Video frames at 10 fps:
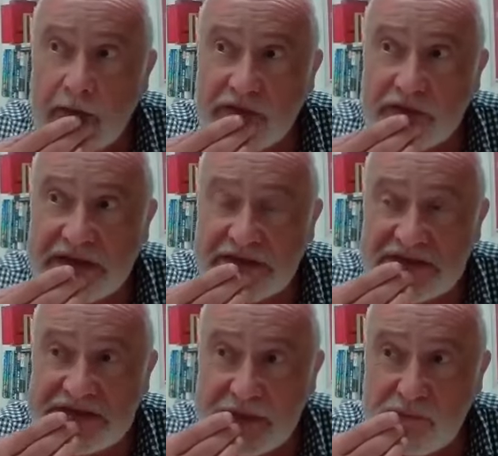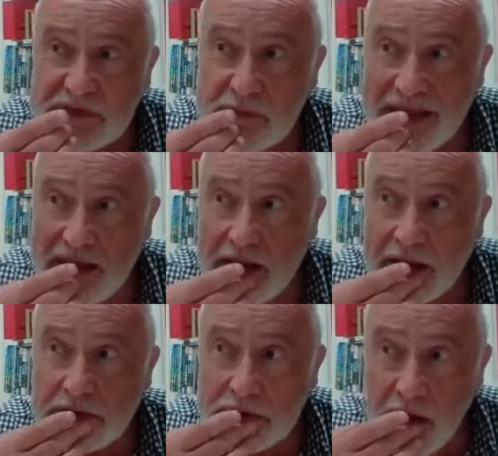There didn't seem to be a
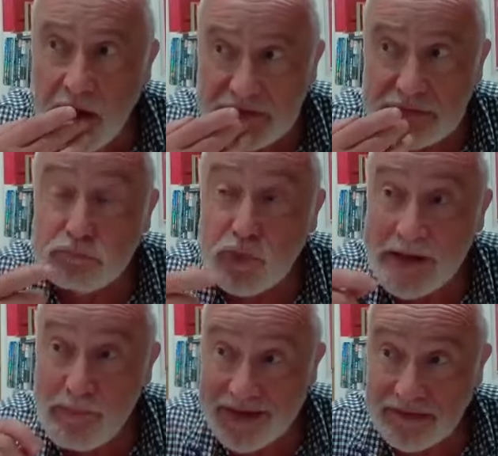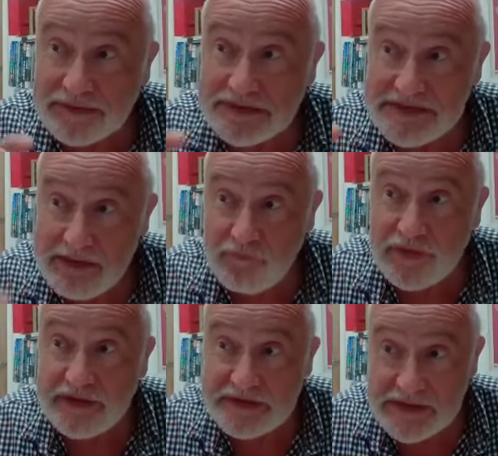lot way back in the
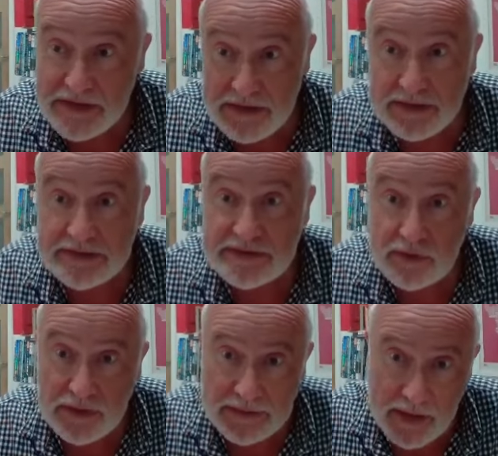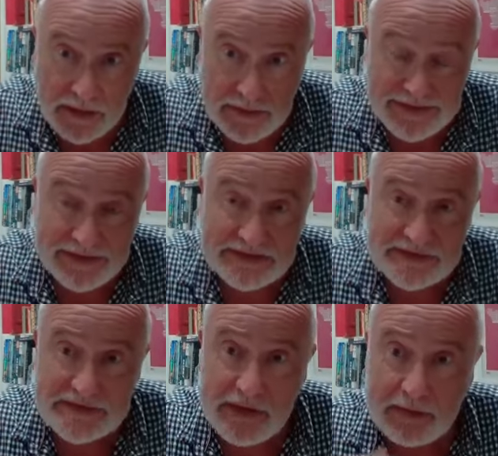70s and 80s and early
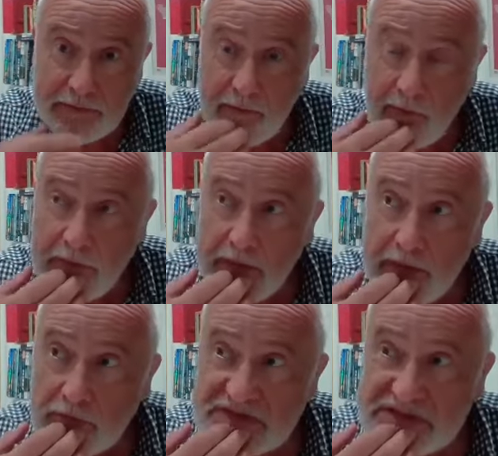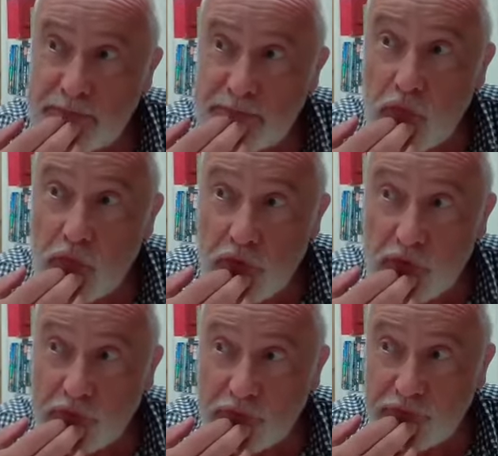90s that spoke
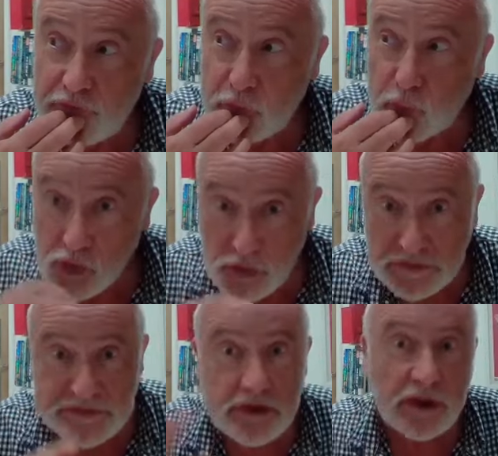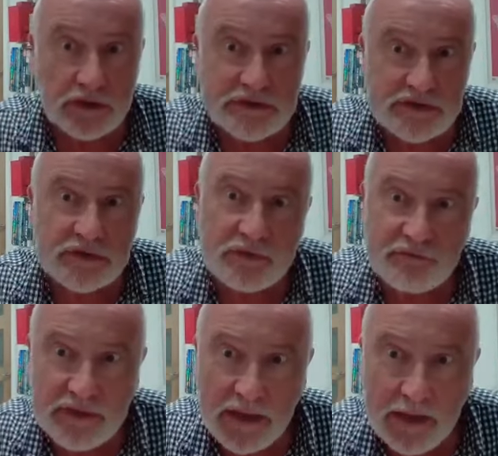of world culture,
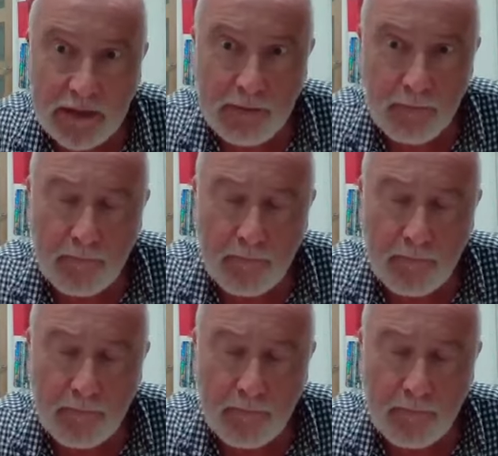if you like.